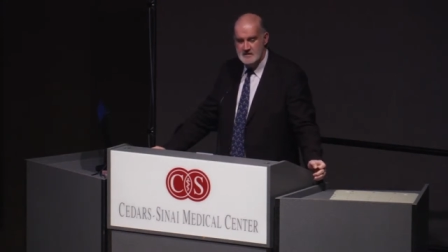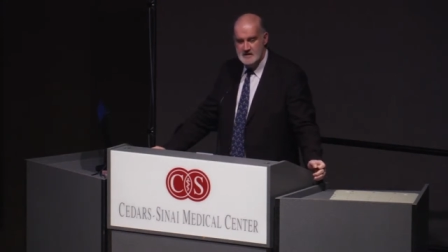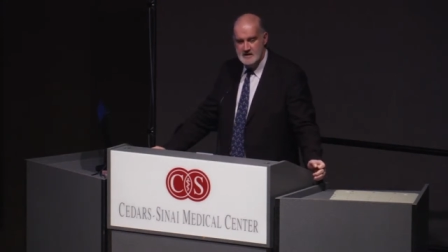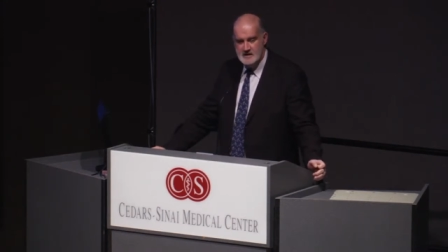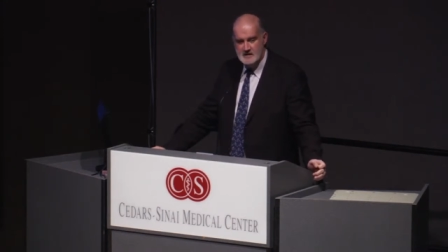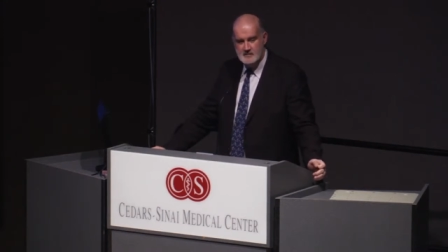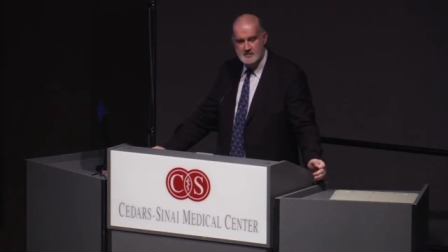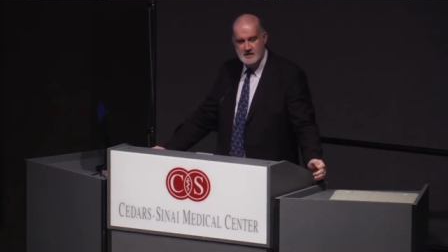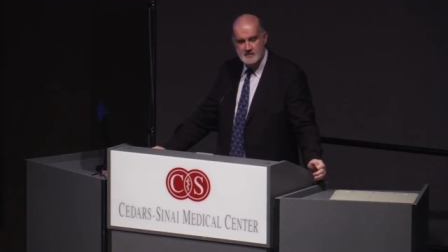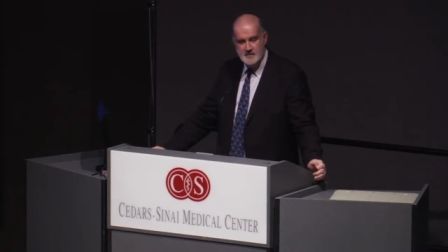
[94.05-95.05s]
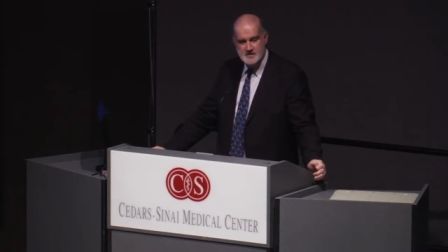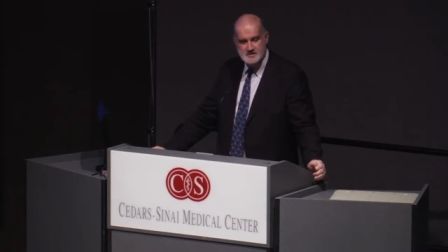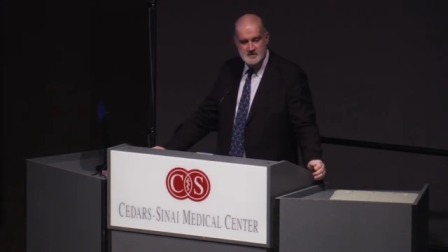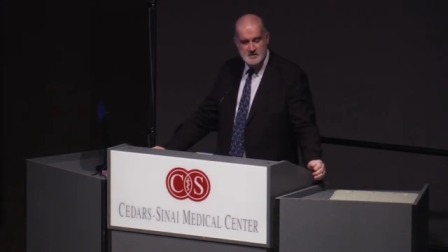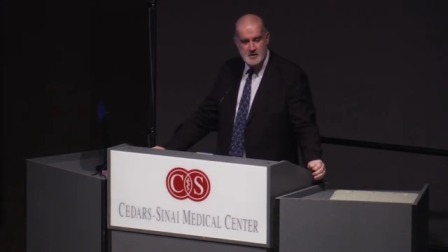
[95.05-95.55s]
uh, including
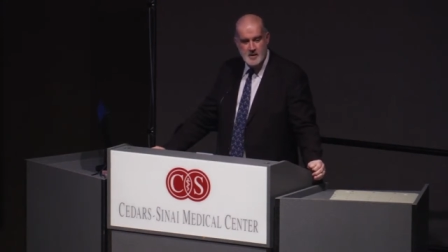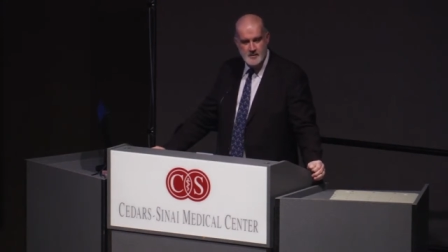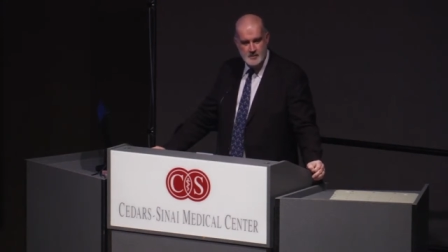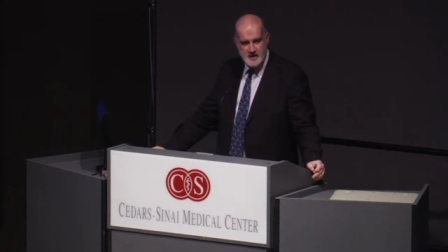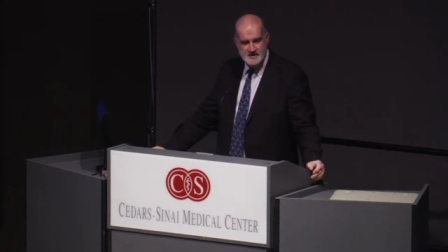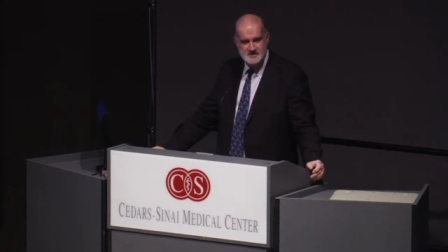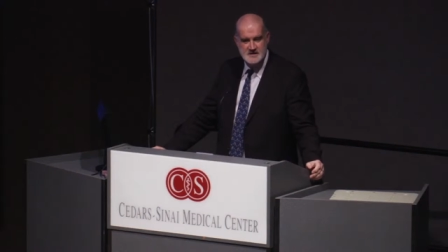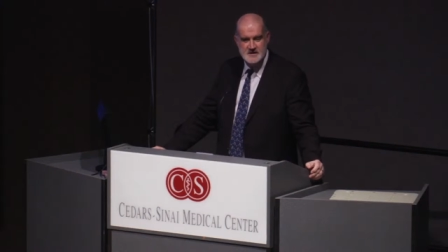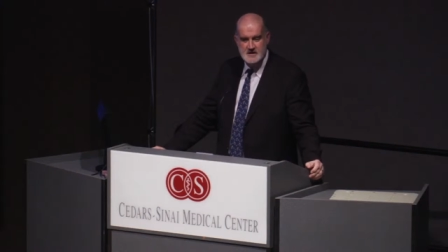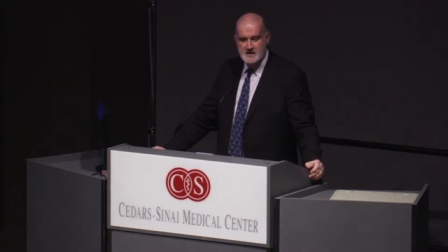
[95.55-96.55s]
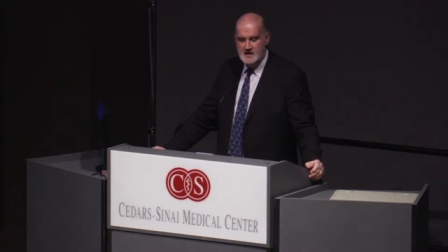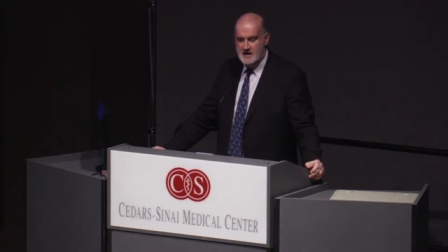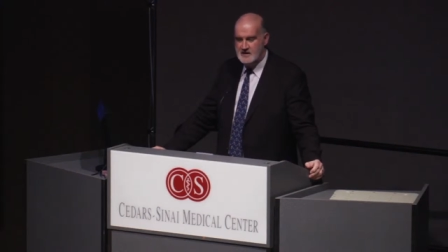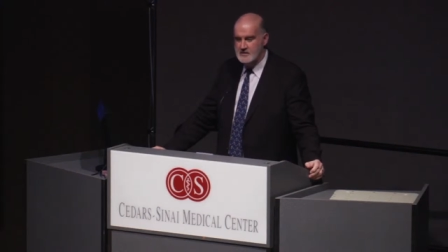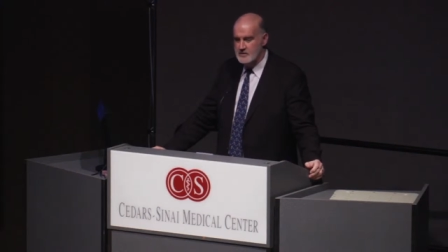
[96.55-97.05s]
most of the common ones,
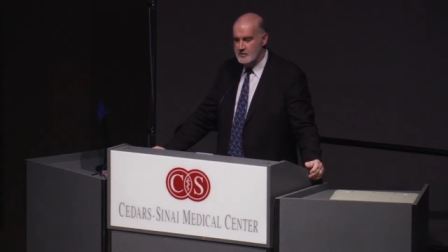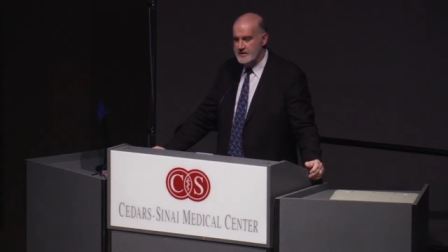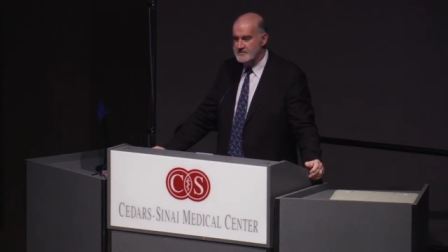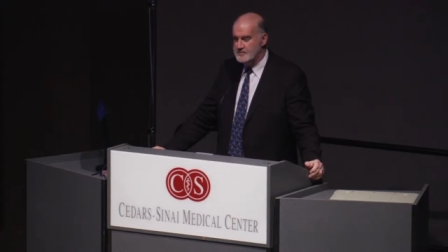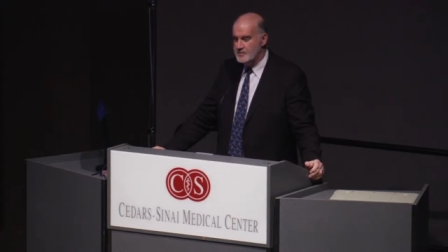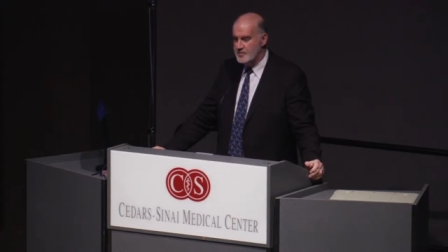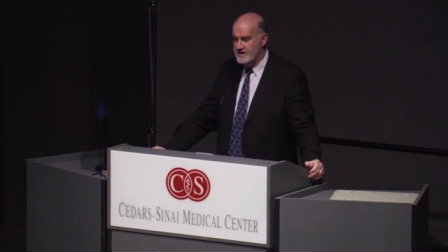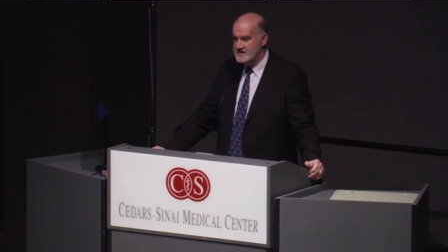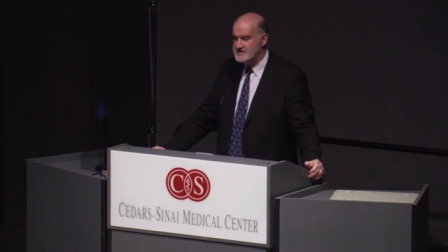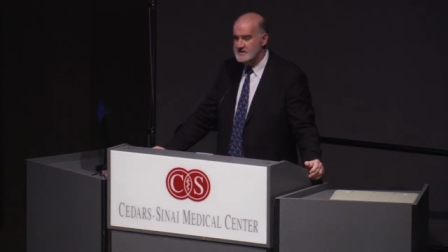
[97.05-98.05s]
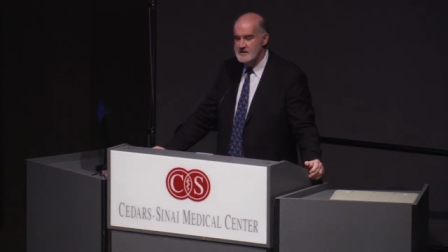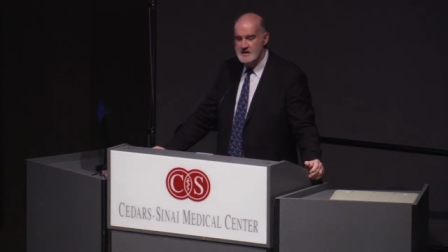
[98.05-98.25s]
uh, colorectal, breast,